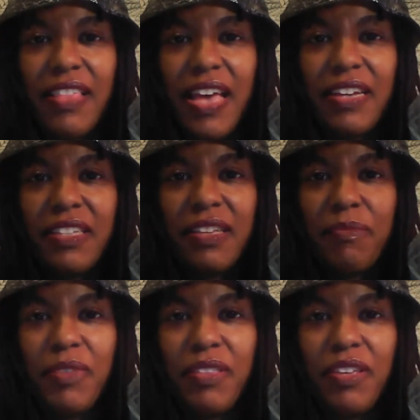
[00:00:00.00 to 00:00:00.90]
That is
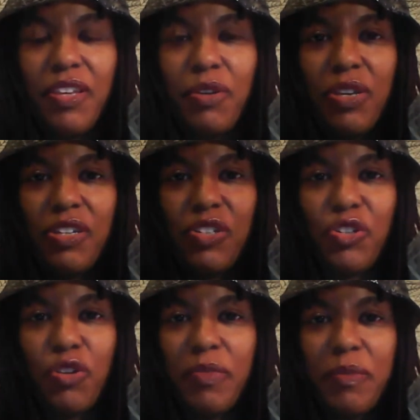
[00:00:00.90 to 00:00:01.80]
something that you can
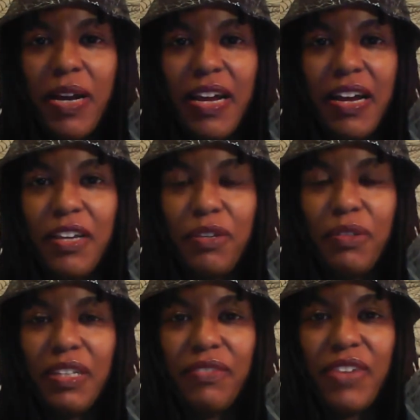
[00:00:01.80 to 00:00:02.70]
determine by how you
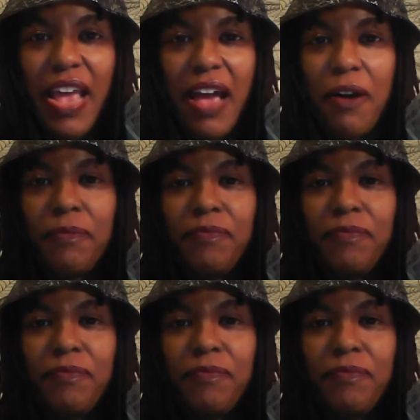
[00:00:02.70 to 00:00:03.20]
live now.